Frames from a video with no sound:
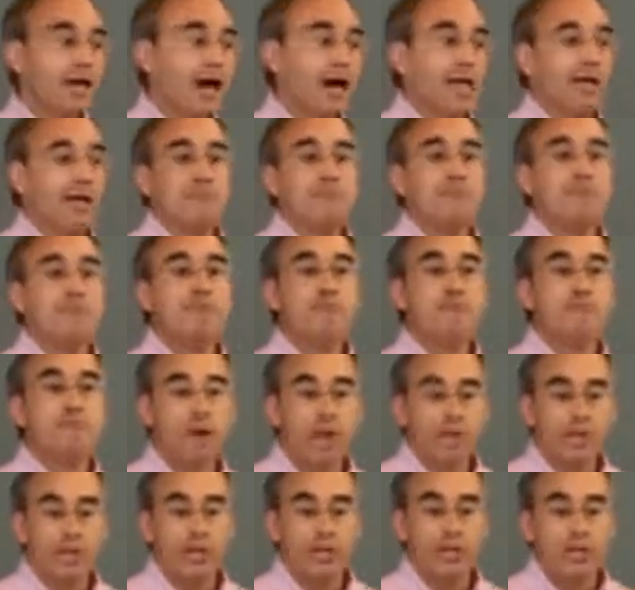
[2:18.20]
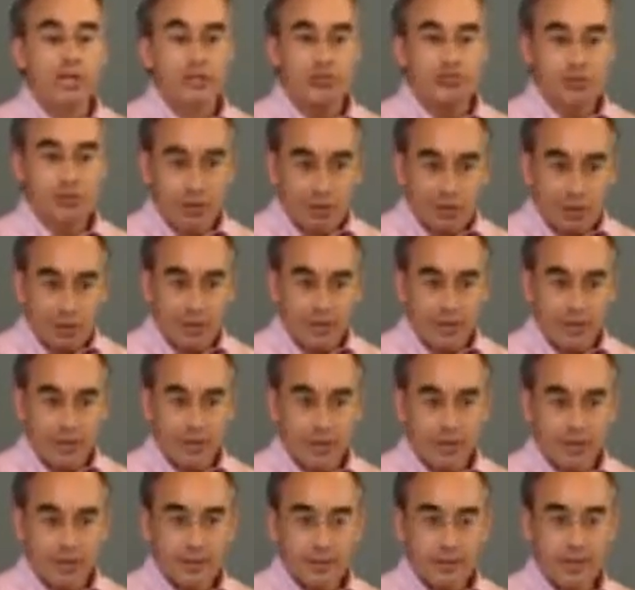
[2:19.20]
I am very concerned
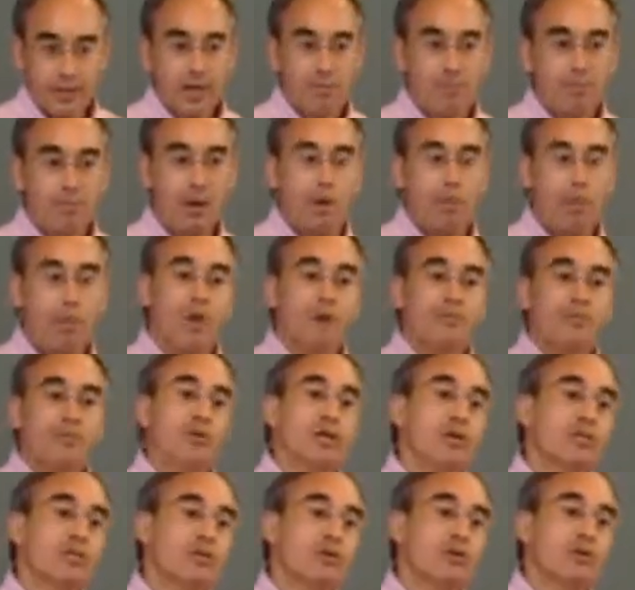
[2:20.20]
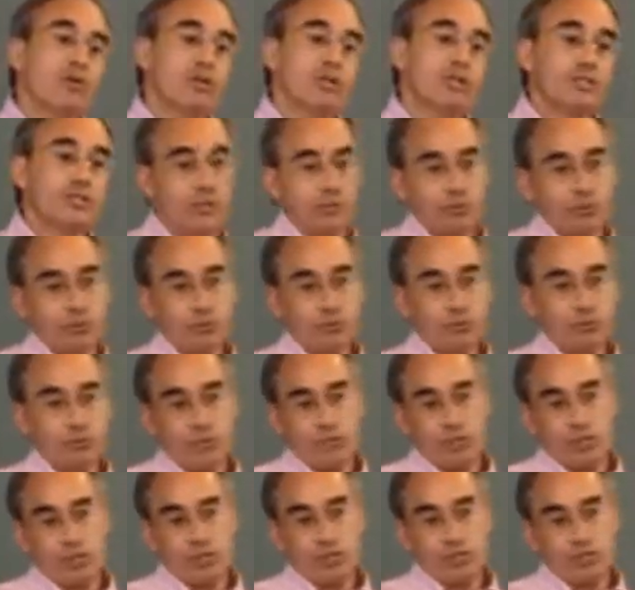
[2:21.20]
about what that's going to do
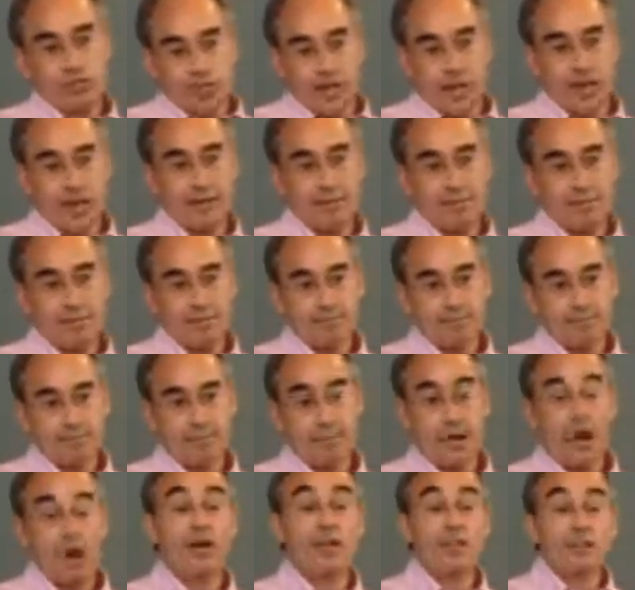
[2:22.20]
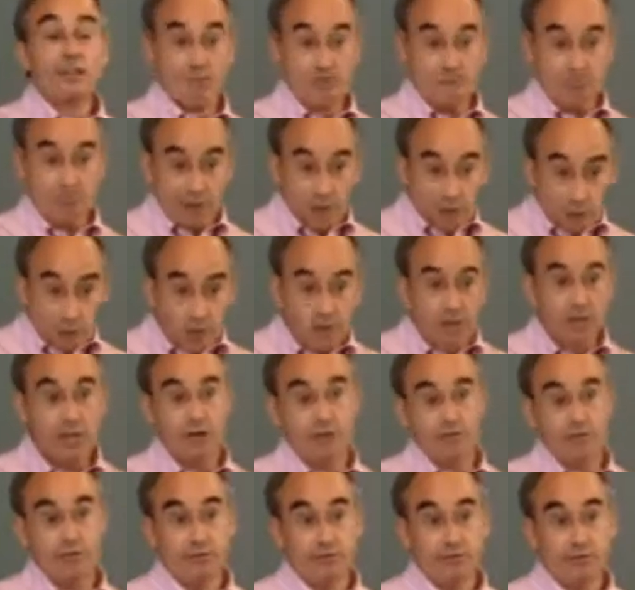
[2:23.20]
to our state. At the federal
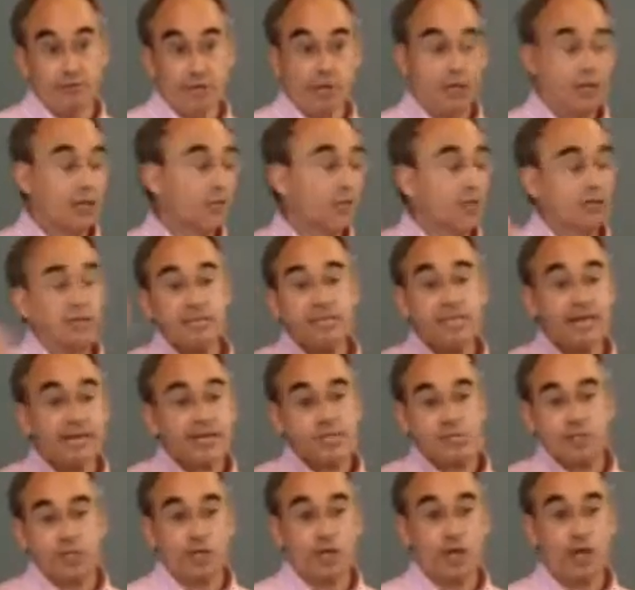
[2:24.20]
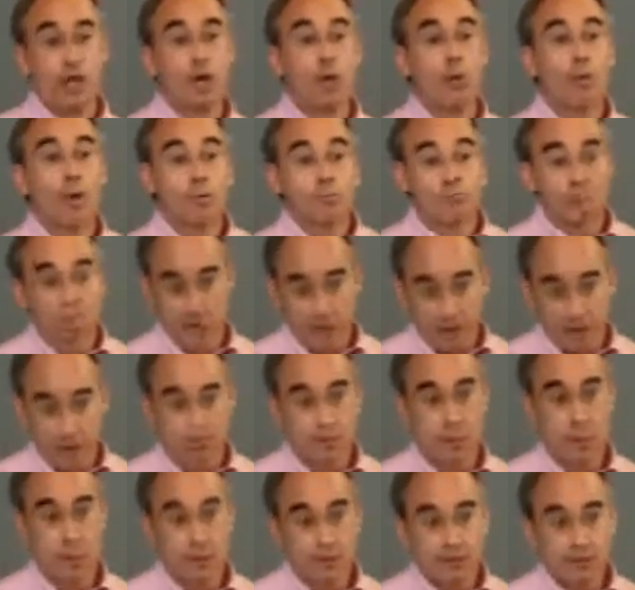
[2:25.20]
level, clearly taxes are going to go up to pay
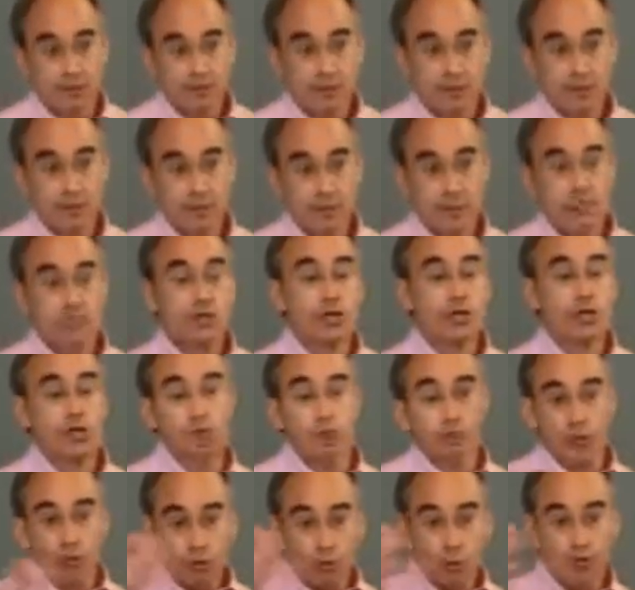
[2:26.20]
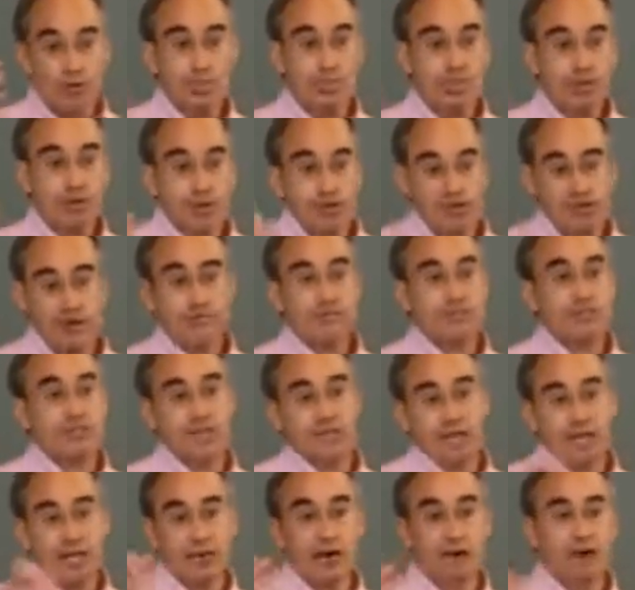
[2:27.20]
for it. It's going to increase our
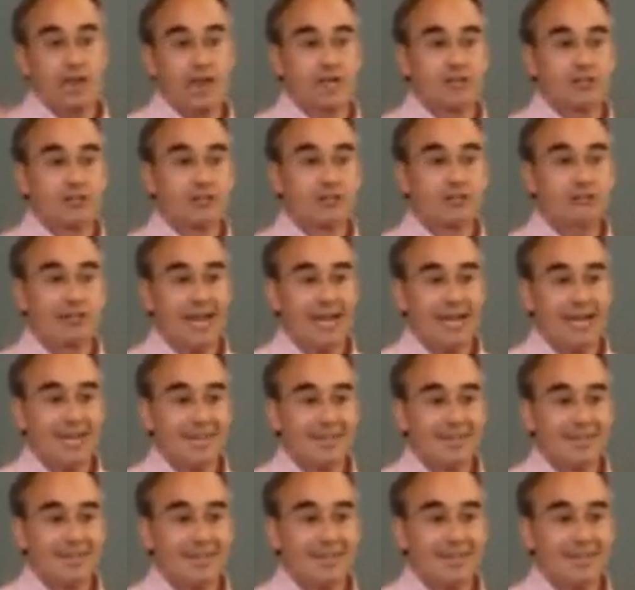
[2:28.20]
deficit and our national debt.